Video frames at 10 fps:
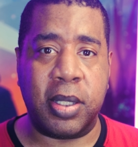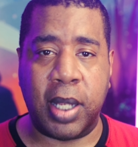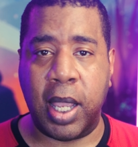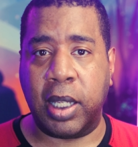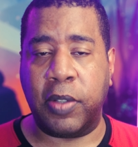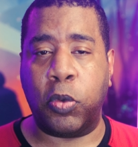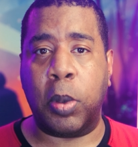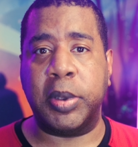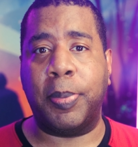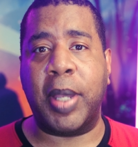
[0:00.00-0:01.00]
staying
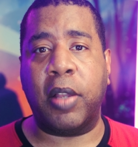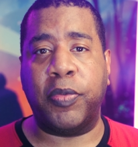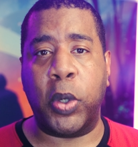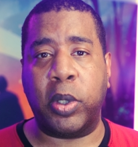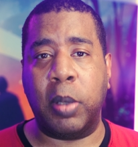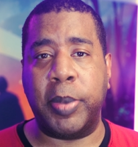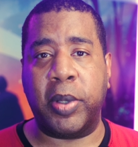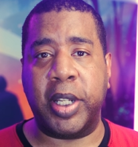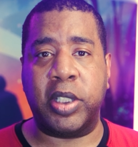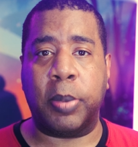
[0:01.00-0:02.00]
informed about
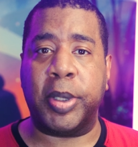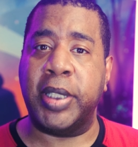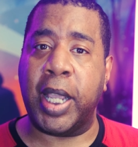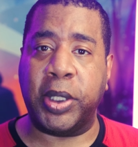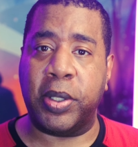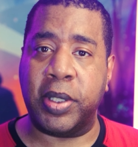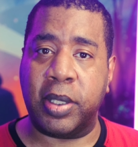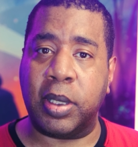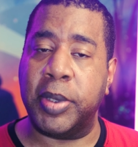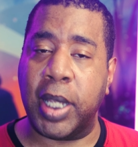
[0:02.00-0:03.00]
vulnerabilities to protect your
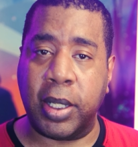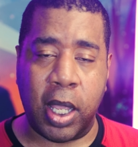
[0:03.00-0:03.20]
systems and